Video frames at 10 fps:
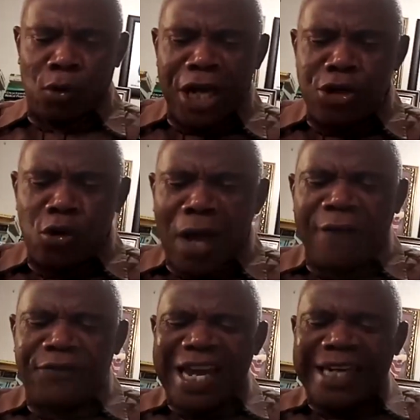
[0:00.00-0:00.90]
When you
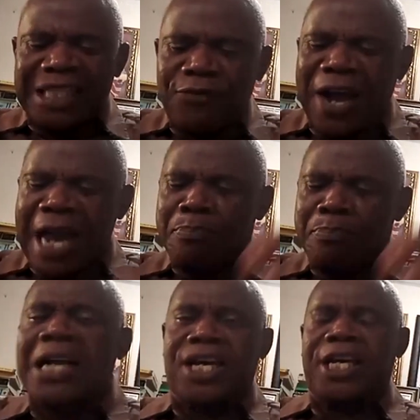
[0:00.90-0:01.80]
have a divine
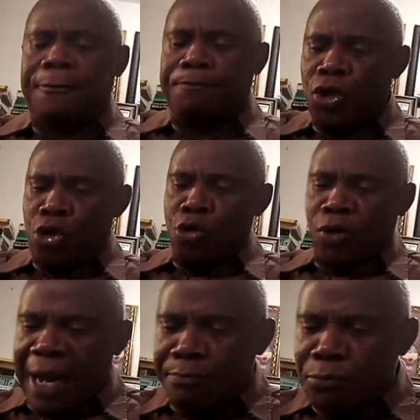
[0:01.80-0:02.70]
backing, you
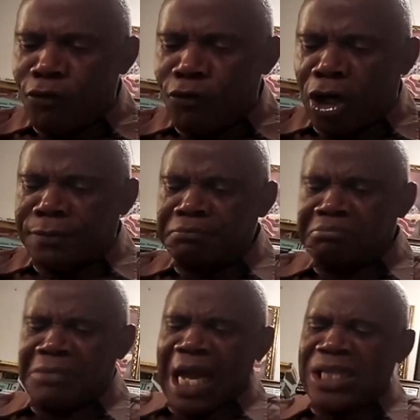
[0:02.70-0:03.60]
can move on.
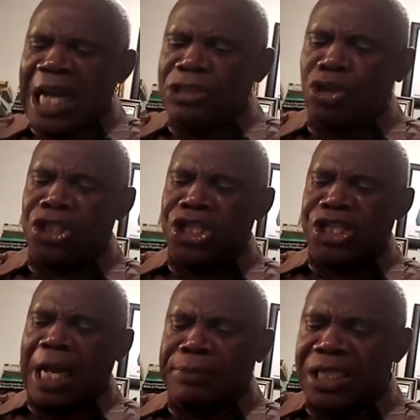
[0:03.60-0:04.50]
That's how Judges
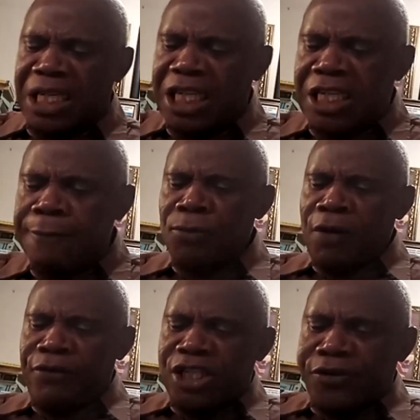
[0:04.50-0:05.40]
chapter 6,
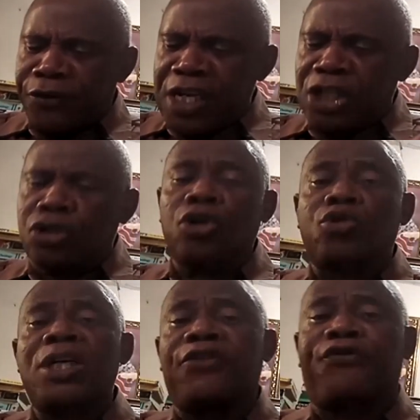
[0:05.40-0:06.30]
verse 15 to
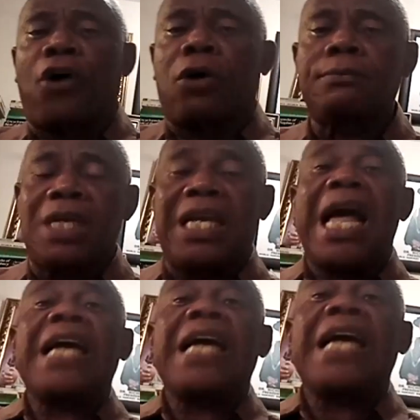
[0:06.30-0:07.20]
24. He
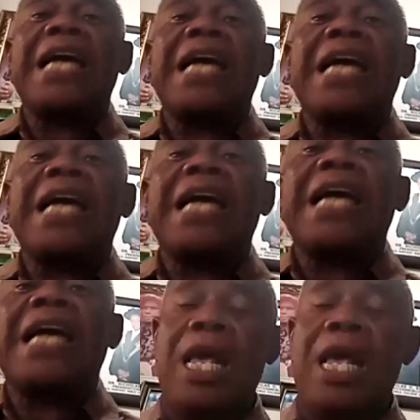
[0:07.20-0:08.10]
had a backing. And